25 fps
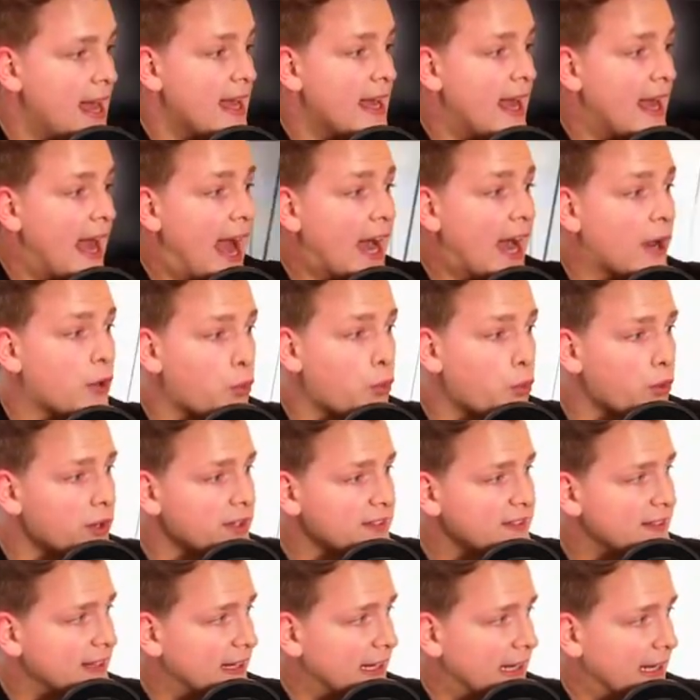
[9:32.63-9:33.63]

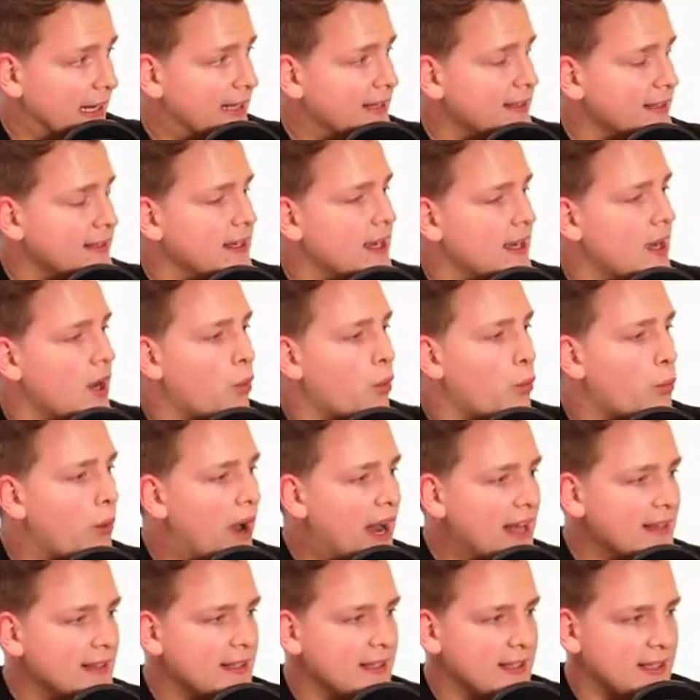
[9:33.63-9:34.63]
Accordingly,
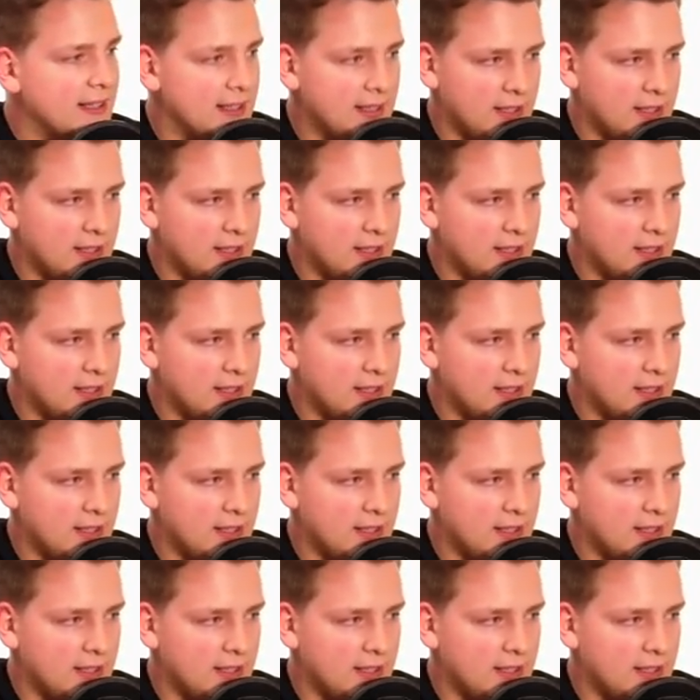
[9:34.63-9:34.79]
one